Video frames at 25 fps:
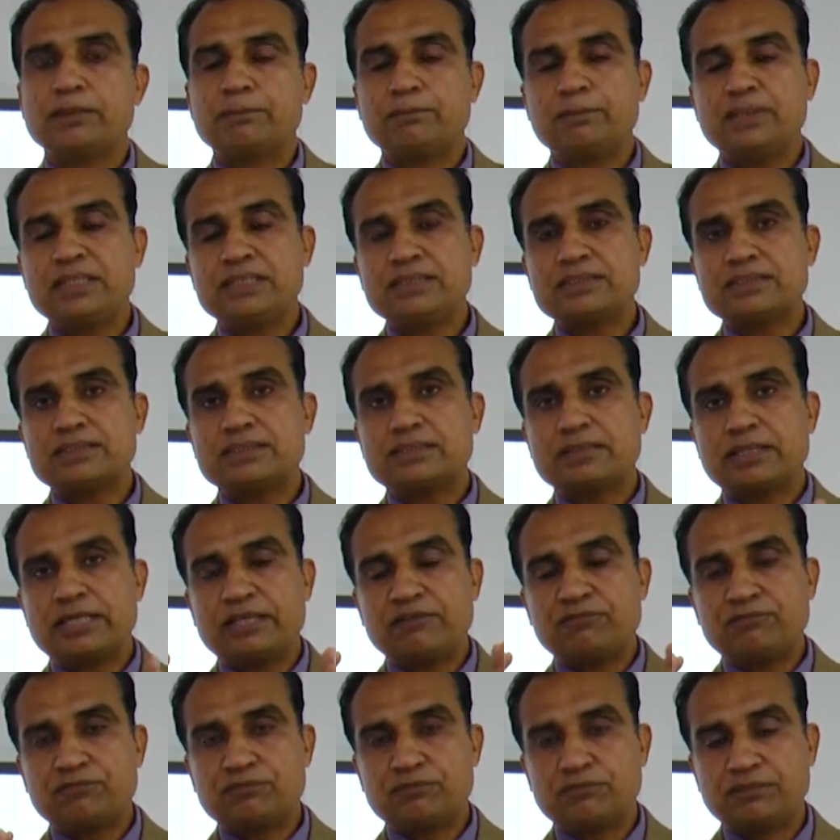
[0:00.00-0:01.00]
Means
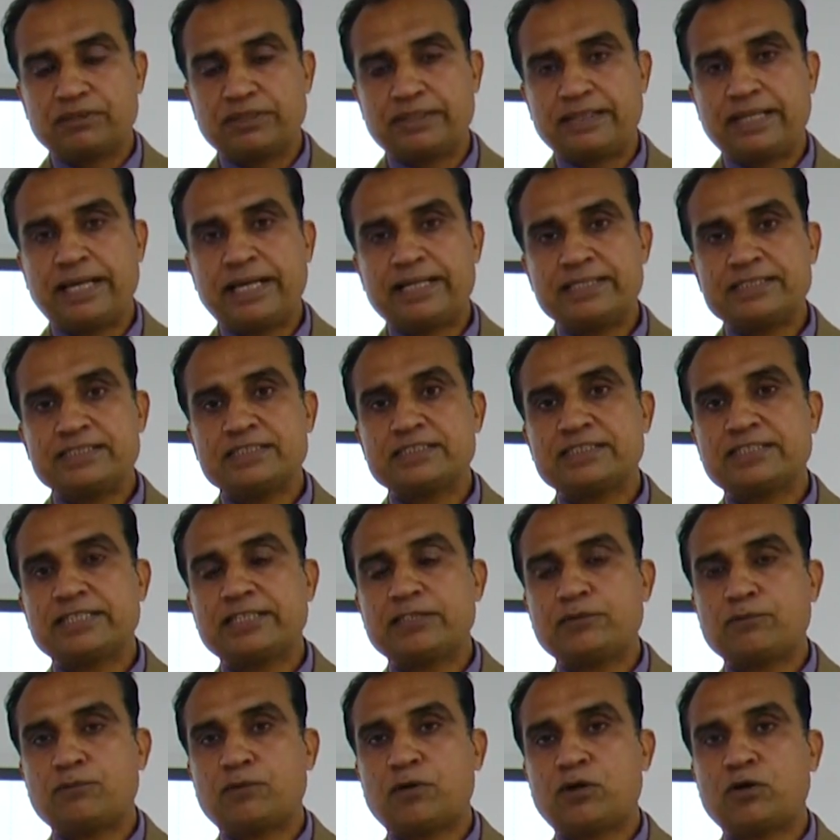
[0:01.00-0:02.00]
if the
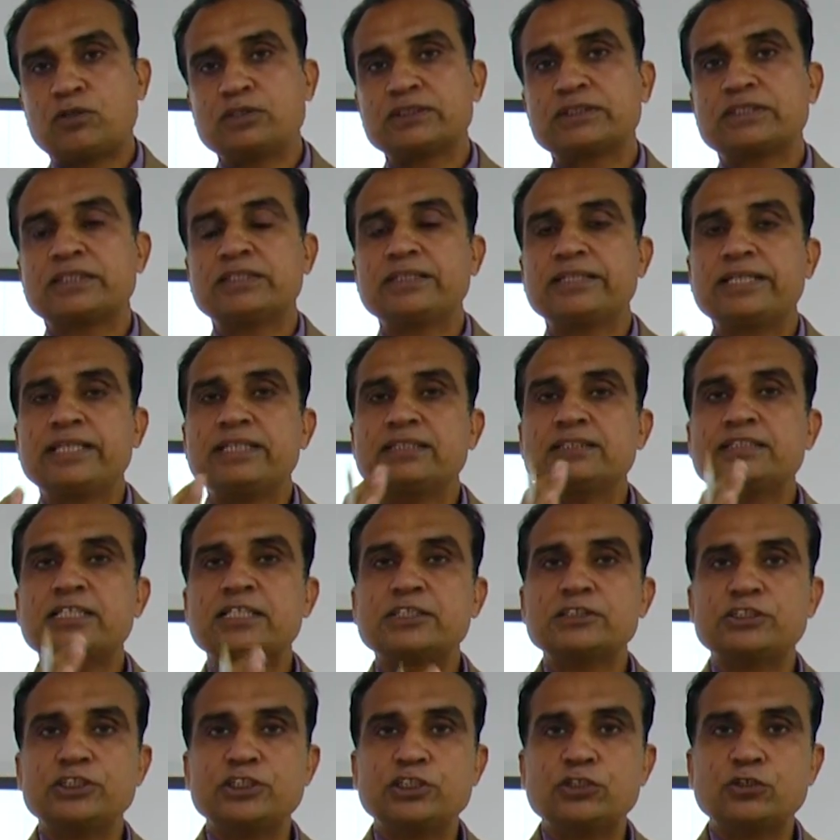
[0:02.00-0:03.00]
adjacent box contains
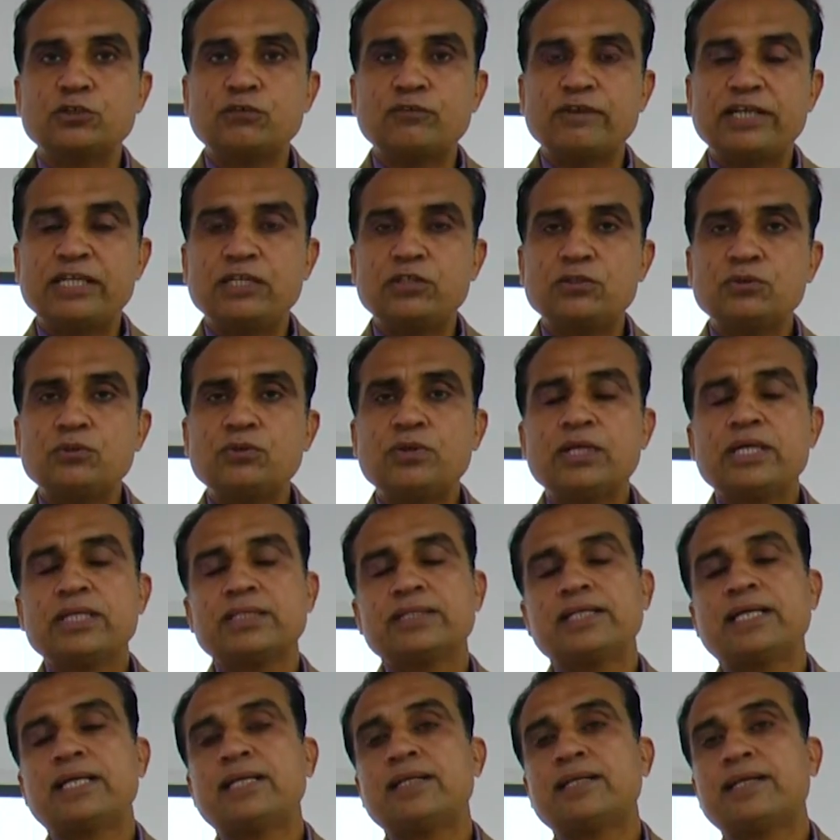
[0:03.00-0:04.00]
the 0
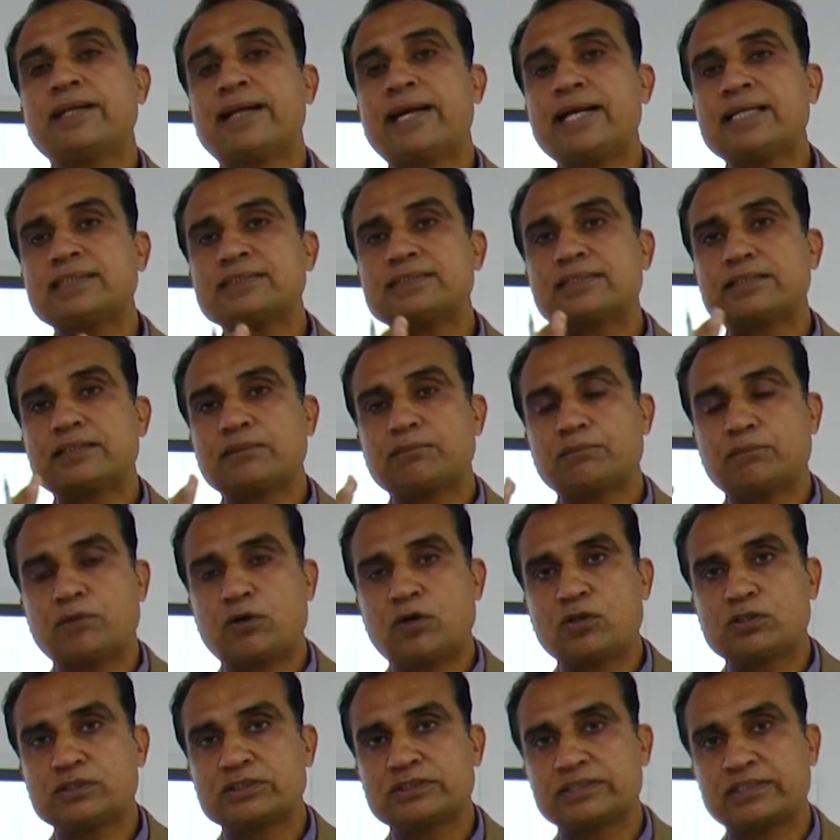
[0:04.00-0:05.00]
value, then next
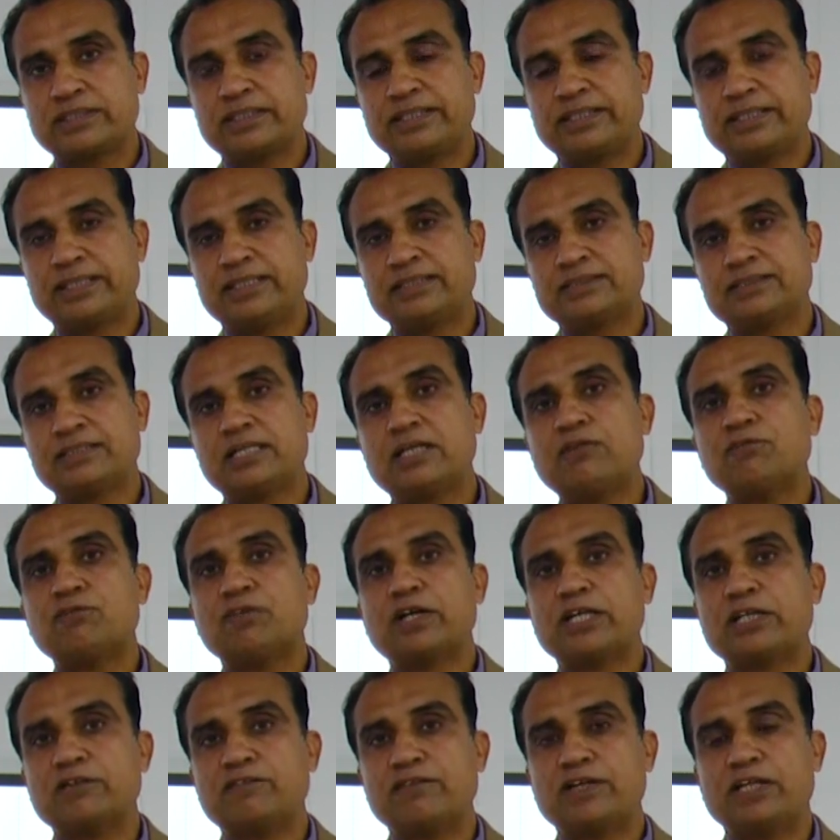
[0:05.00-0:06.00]
box contains the 1
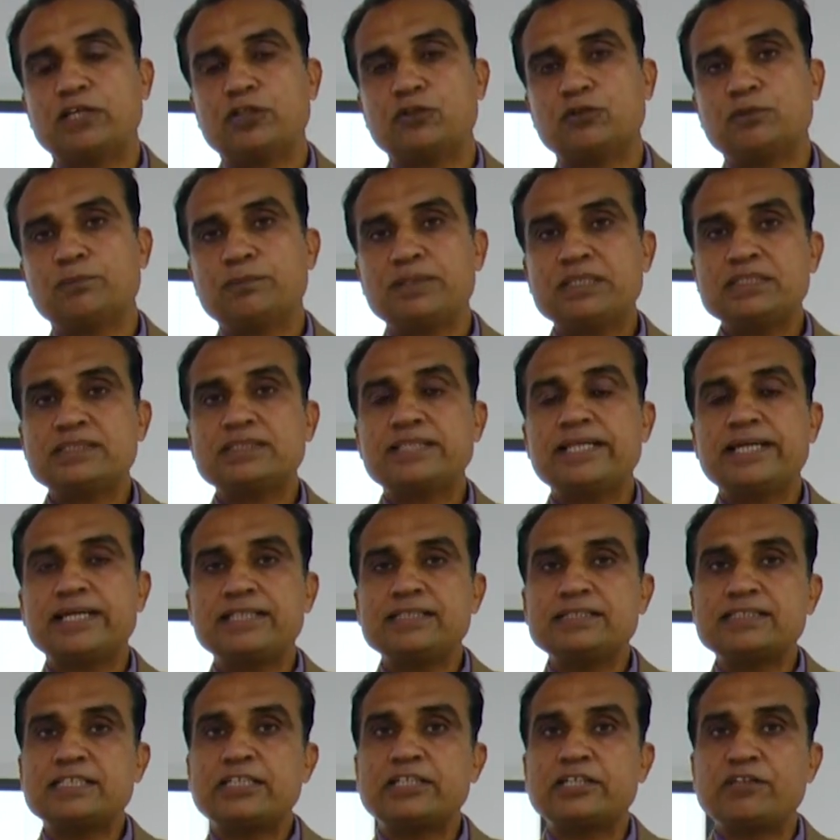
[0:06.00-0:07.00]
value. Means
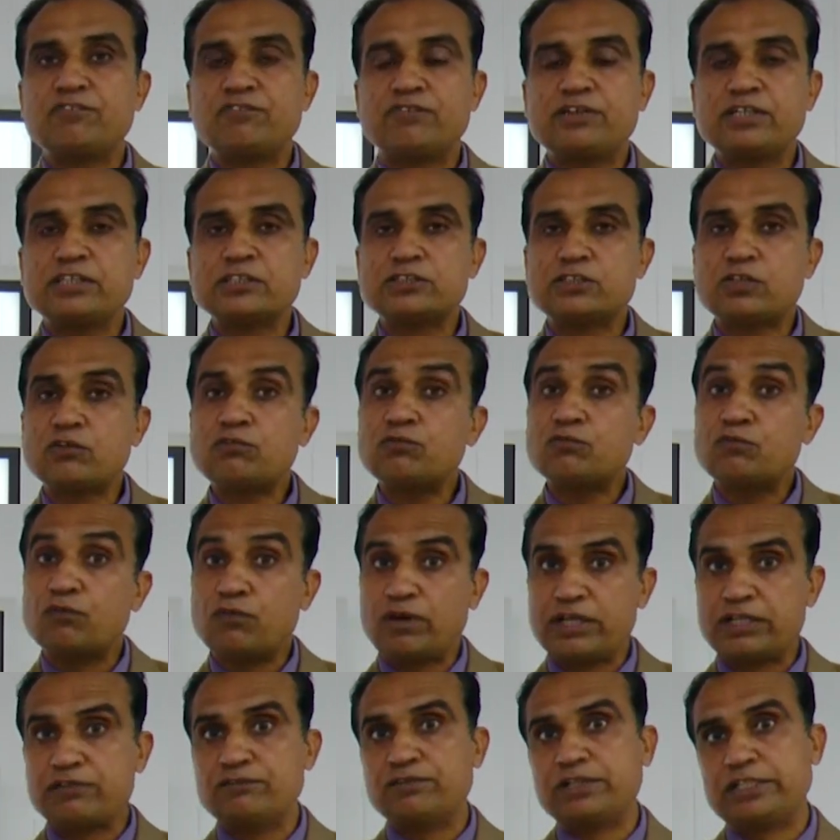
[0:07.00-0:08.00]
there is a difference of
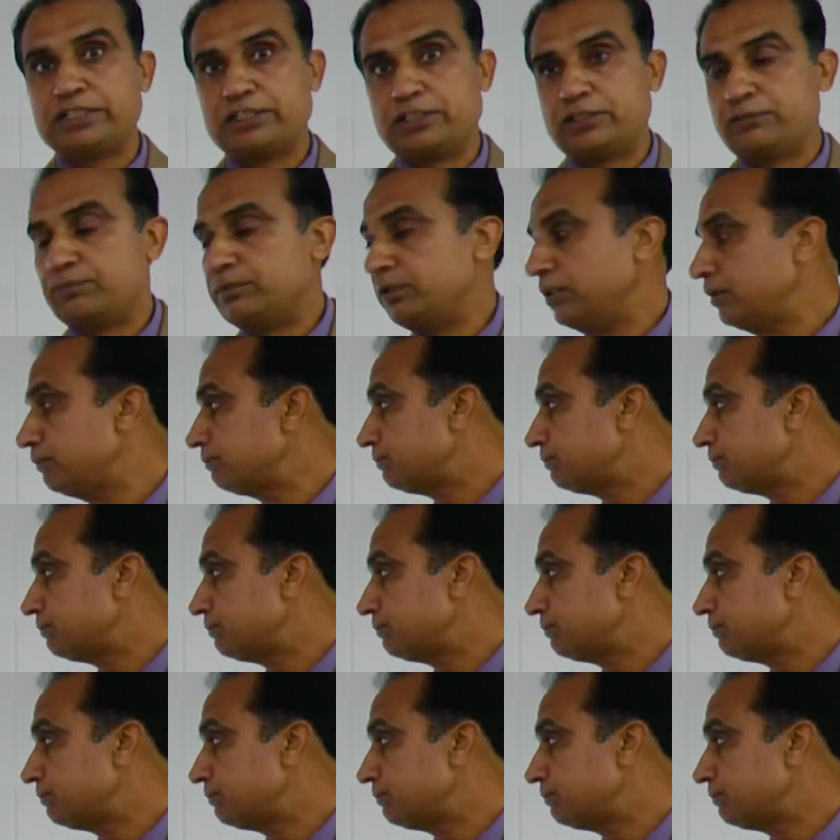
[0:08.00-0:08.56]
1 variable.